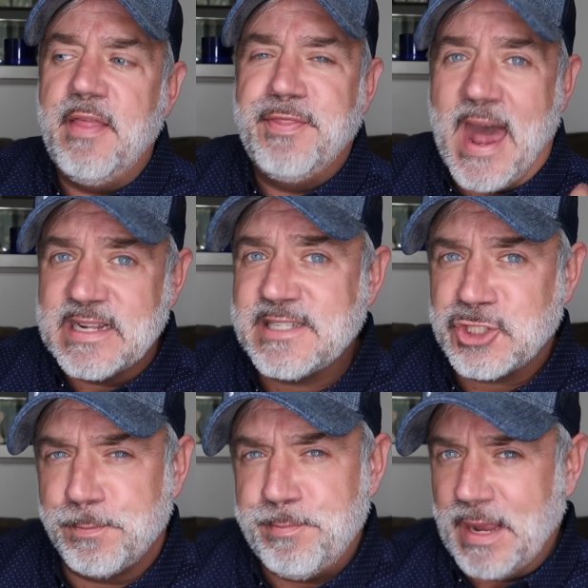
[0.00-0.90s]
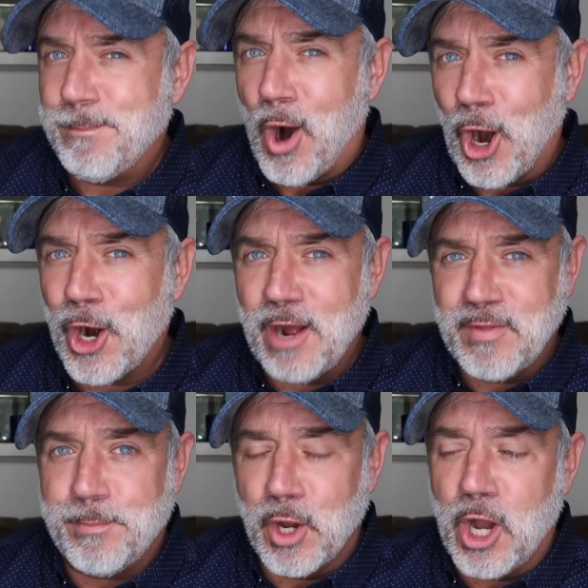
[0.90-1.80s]
that is such a big part of
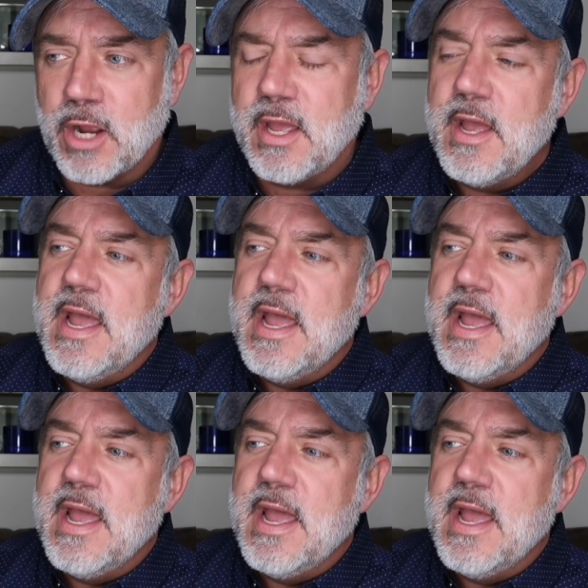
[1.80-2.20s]
the book.